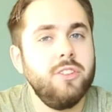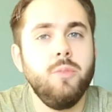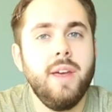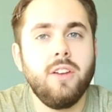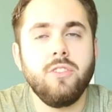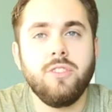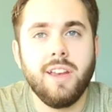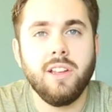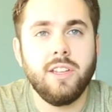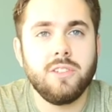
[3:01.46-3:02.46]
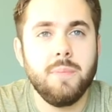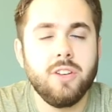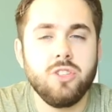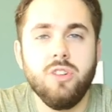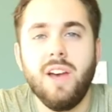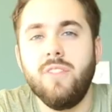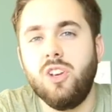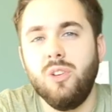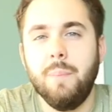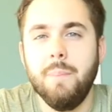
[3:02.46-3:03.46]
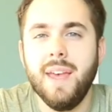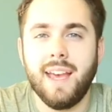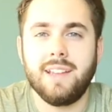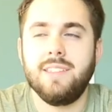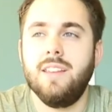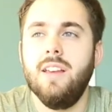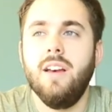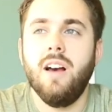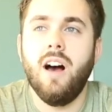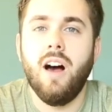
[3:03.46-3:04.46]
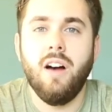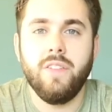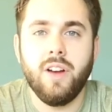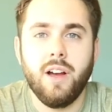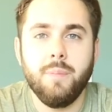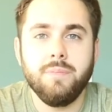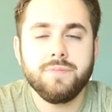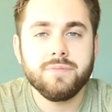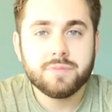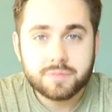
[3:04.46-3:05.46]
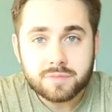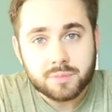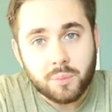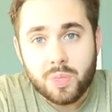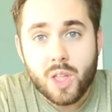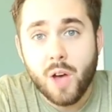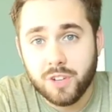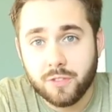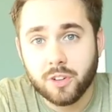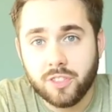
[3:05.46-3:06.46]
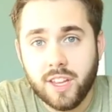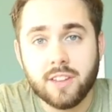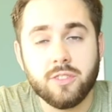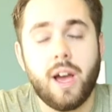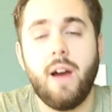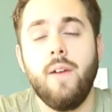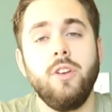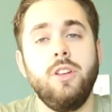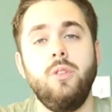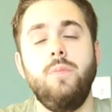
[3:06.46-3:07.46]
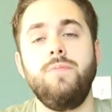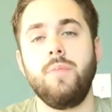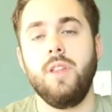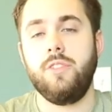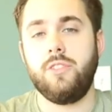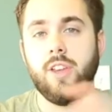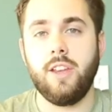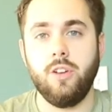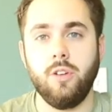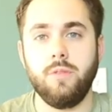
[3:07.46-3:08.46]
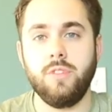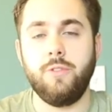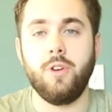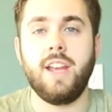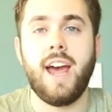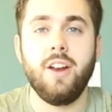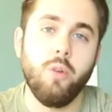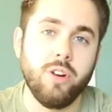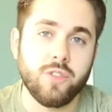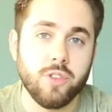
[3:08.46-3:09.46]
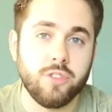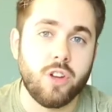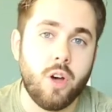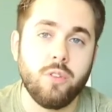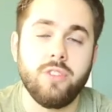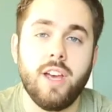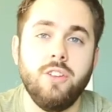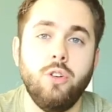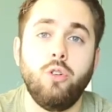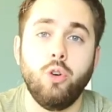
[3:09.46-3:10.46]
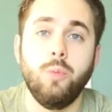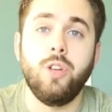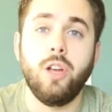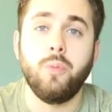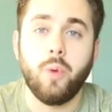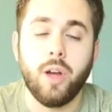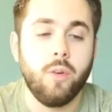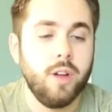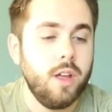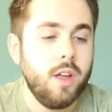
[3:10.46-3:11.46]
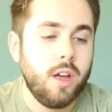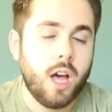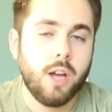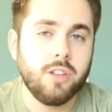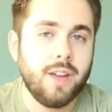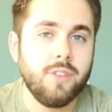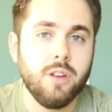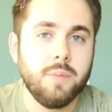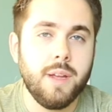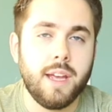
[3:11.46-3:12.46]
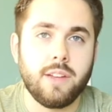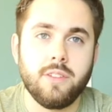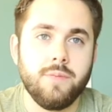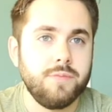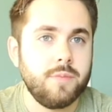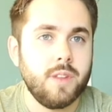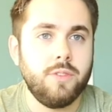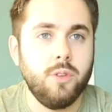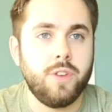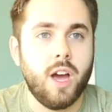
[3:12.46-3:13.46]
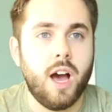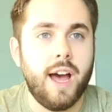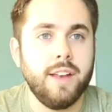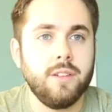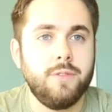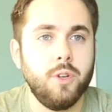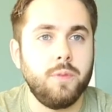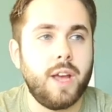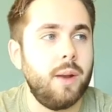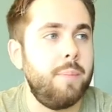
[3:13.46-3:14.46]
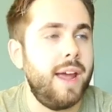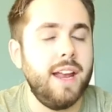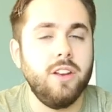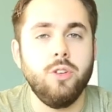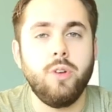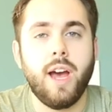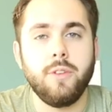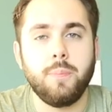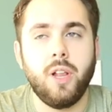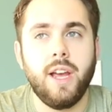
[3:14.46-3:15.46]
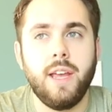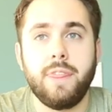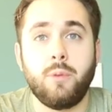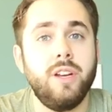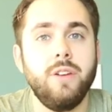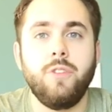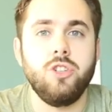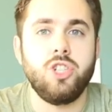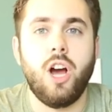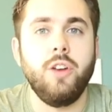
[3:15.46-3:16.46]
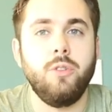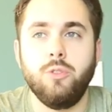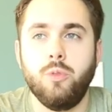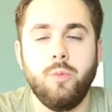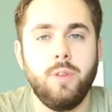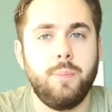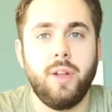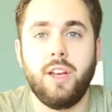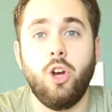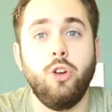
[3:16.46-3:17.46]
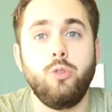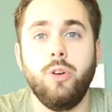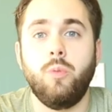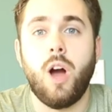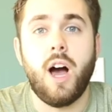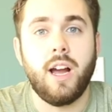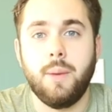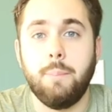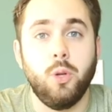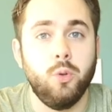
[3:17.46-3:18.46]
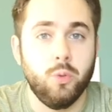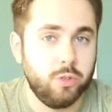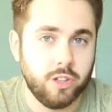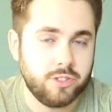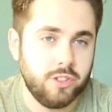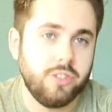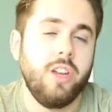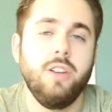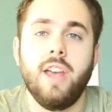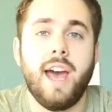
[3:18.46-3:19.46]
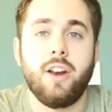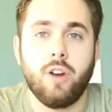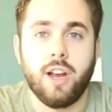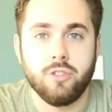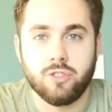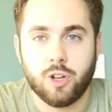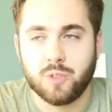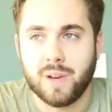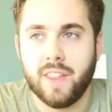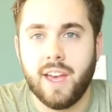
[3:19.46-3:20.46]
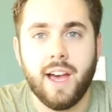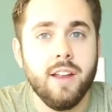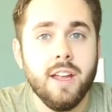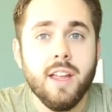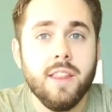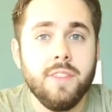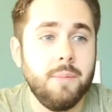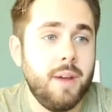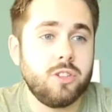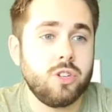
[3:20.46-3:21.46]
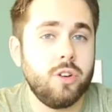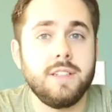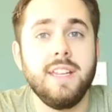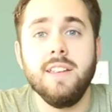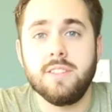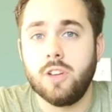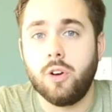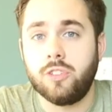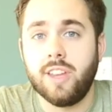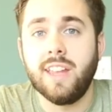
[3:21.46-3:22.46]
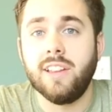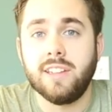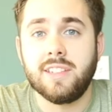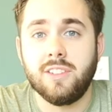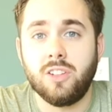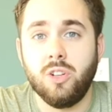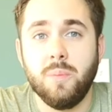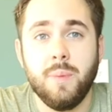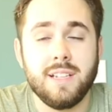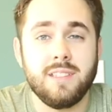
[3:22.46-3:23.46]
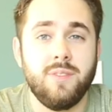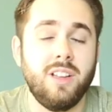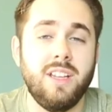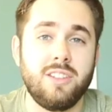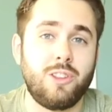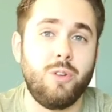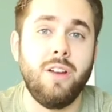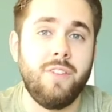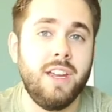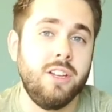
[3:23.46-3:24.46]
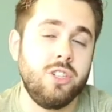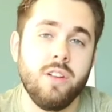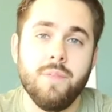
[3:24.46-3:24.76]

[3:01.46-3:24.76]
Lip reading: you make your set list, make sure you have a good mix of different things. However you set your different categories for the songs that your group does well, just have a good mix. If you've got a band and you guys play 3 different genres, we play country, rock, and blues, let's just say you categorize your songs by that, then make sure a 10-song set list has a good mix of at least 3 of each,